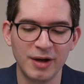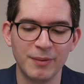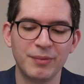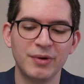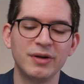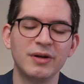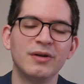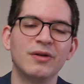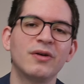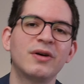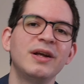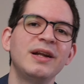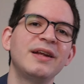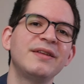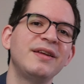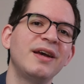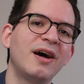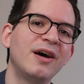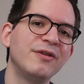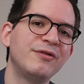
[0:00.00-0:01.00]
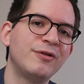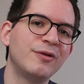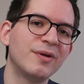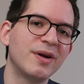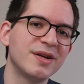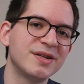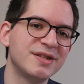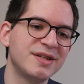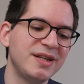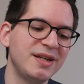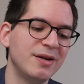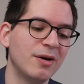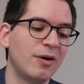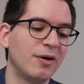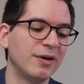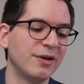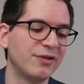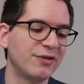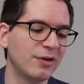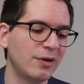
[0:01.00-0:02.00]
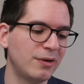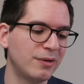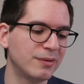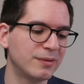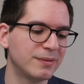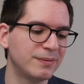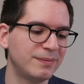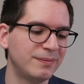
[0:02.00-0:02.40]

But looking at the iPhone SE on its own,